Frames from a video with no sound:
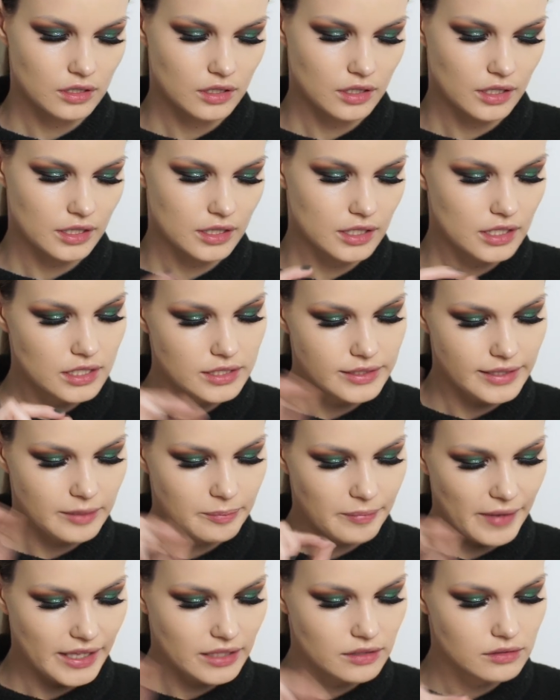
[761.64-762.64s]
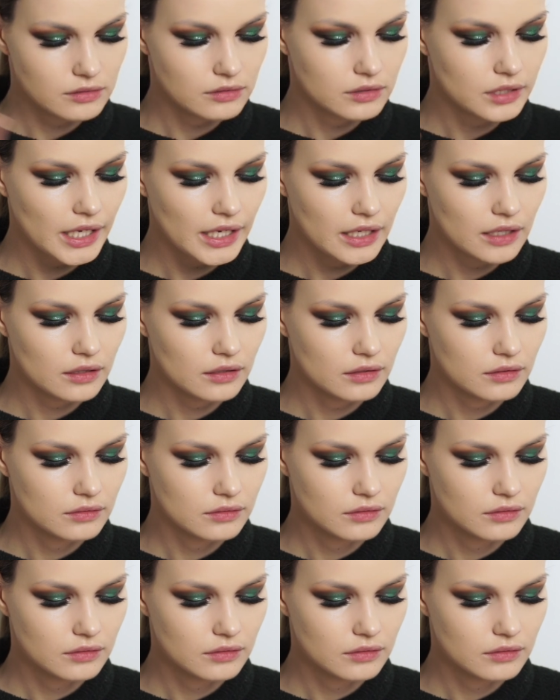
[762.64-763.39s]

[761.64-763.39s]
I think it's like penciled in,